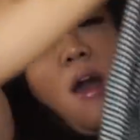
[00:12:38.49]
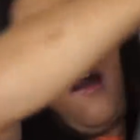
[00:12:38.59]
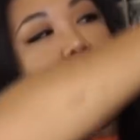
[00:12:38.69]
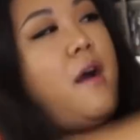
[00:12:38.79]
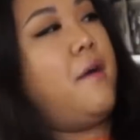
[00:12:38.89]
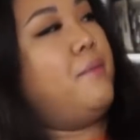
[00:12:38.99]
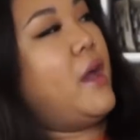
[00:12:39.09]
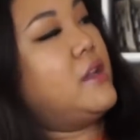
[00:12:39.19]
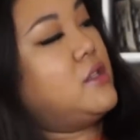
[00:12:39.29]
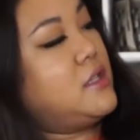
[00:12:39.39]

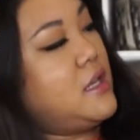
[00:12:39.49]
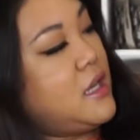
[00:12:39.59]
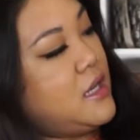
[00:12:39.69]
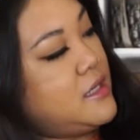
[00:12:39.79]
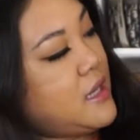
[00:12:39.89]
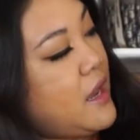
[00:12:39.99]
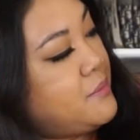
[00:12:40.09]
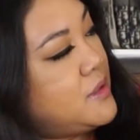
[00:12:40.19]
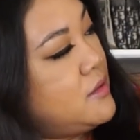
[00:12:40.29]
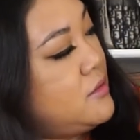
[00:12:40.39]
I just think it is
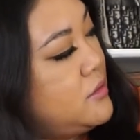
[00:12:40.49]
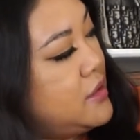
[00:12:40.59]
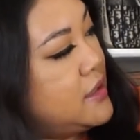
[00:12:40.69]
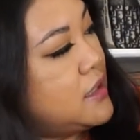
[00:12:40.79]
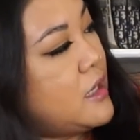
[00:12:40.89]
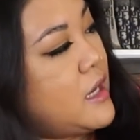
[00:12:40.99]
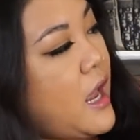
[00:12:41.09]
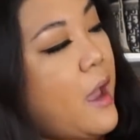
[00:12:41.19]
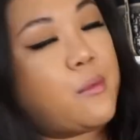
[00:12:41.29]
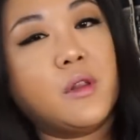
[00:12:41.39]
absolutely
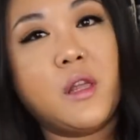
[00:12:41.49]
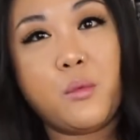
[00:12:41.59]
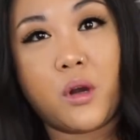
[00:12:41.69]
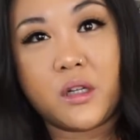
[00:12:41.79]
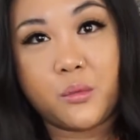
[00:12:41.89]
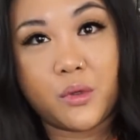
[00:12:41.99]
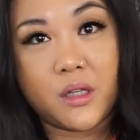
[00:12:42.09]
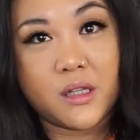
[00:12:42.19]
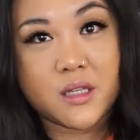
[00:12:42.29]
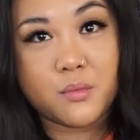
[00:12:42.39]
stunning. I really wanted one
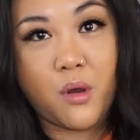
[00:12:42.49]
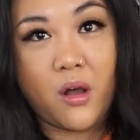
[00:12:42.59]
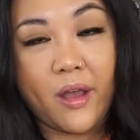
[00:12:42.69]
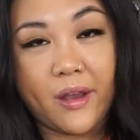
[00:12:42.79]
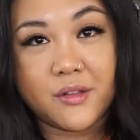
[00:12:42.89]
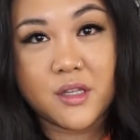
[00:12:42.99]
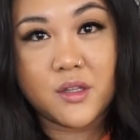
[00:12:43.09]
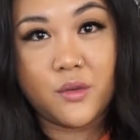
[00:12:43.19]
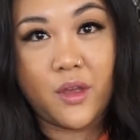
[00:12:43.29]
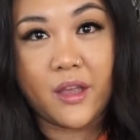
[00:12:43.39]
in the small
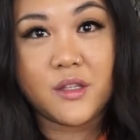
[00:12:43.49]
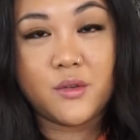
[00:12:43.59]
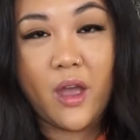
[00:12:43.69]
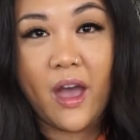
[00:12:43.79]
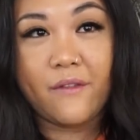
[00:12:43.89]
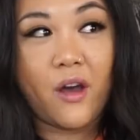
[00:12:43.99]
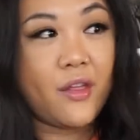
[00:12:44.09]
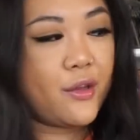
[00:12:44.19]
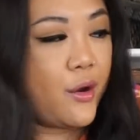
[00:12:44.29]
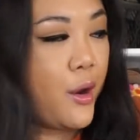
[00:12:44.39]
houndstooth. I do have
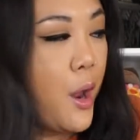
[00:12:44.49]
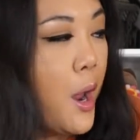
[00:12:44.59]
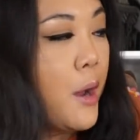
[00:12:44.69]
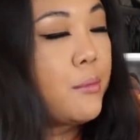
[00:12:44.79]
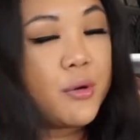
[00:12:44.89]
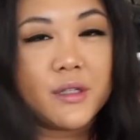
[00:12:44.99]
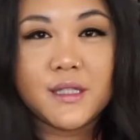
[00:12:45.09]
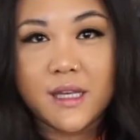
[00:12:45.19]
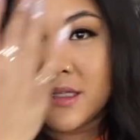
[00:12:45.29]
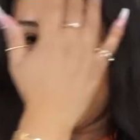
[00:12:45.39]
other
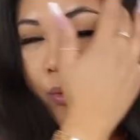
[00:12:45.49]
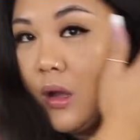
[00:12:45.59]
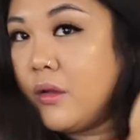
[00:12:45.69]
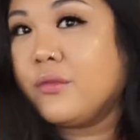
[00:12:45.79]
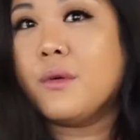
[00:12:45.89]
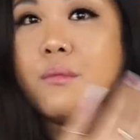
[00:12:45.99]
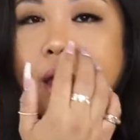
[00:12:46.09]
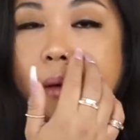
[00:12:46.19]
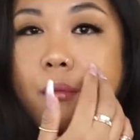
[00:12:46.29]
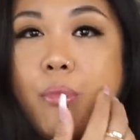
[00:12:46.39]
prints as well from
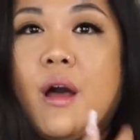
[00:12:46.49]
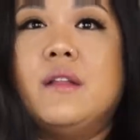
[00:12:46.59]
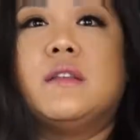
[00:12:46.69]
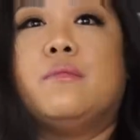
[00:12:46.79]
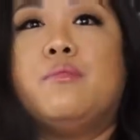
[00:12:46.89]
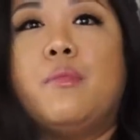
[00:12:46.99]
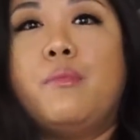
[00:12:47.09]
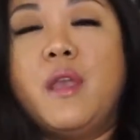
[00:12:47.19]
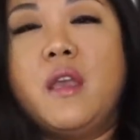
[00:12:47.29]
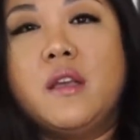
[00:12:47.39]
them, but
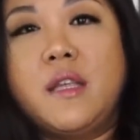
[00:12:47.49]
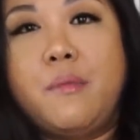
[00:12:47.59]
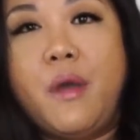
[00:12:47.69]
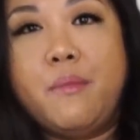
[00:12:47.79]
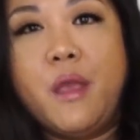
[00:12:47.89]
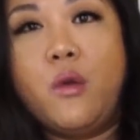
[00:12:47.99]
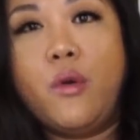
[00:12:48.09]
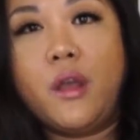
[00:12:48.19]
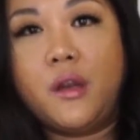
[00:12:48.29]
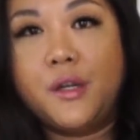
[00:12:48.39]
because I might be
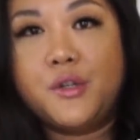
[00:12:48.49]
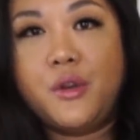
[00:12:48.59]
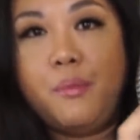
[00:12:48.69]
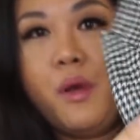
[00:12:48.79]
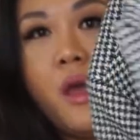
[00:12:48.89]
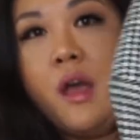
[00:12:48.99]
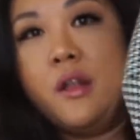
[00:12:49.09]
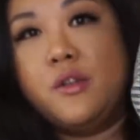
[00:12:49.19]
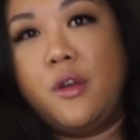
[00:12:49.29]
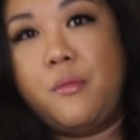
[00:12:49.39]
going on a trip
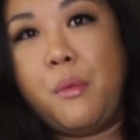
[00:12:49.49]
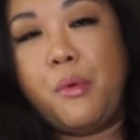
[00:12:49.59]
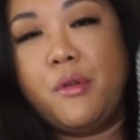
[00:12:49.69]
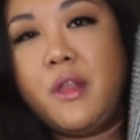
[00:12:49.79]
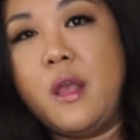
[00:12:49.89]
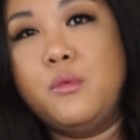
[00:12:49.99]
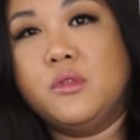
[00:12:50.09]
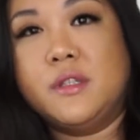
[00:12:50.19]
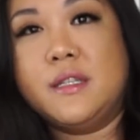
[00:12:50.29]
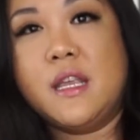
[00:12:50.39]
during my birthday,
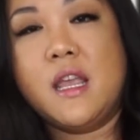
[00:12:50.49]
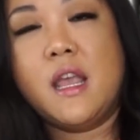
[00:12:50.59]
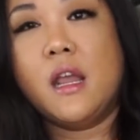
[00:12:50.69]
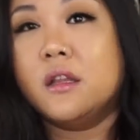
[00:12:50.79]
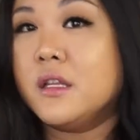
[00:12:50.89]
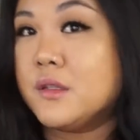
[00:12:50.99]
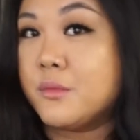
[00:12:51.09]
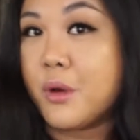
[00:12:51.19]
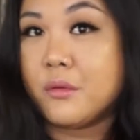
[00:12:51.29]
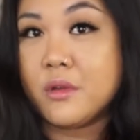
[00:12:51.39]
we'll see. This
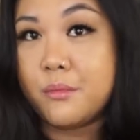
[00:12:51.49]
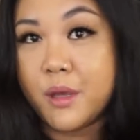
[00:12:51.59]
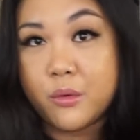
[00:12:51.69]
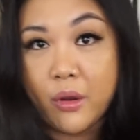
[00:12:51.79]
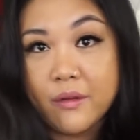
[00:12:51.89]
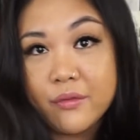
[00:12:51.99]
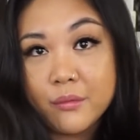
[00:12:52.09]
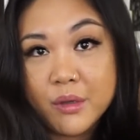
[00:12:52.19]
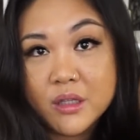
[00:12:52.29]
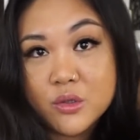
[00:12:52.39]
would probably be great for
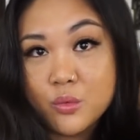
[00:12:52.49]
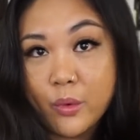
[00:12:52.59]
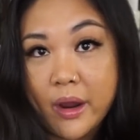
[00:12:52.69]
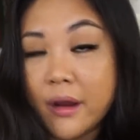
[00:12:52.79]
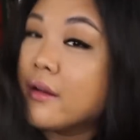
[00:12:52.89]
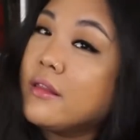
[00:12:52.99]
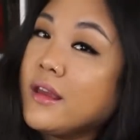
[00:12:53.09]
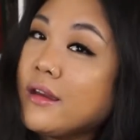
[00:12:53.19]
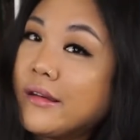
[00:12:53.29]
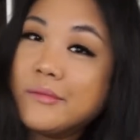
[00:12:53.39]
me to wear
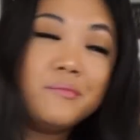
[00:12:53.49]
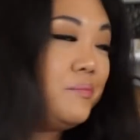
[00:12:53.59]
there.